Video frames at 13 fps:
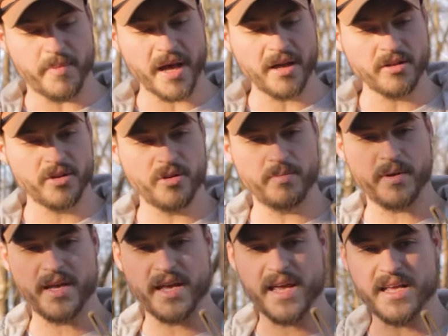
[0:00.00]
belt loop
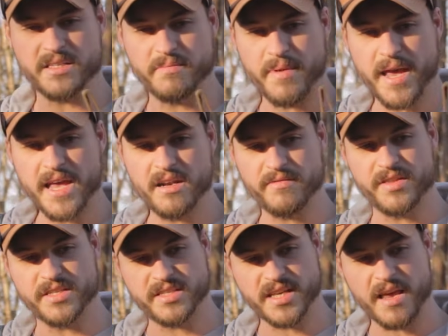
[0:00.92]
is made of
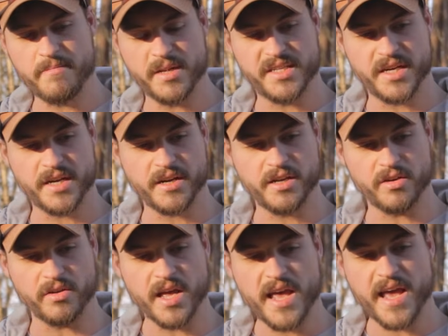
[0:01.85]
the same
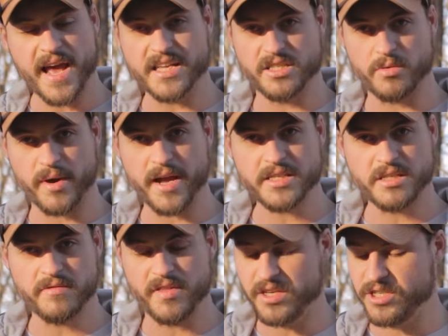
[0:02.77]
material as the rest
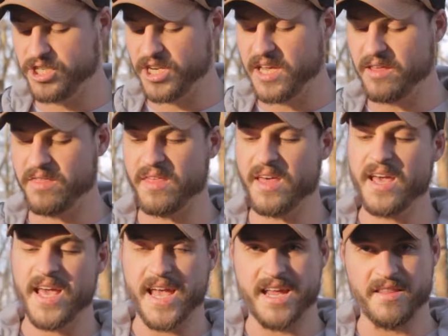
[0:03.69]
of the sheath
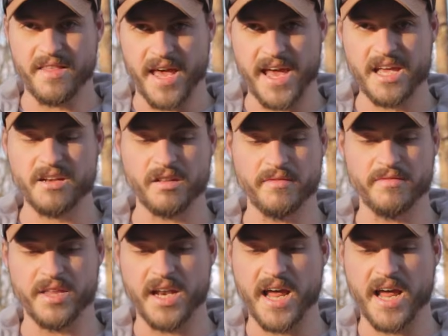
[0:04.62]
and the handle of the